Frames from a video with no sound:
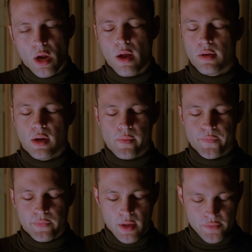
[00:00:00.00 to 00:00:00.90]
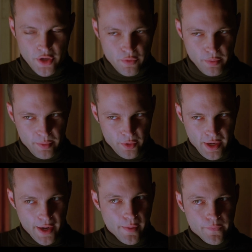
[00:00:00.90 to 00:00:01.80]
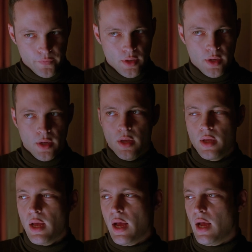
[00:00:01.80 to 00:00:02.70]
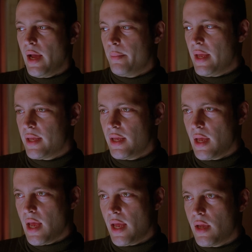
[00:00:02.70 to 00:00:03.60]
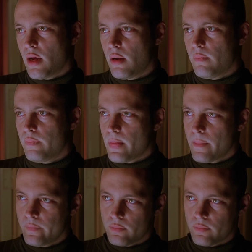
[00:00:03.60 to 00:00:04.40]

I, am starting to remember it now. I'm making a um,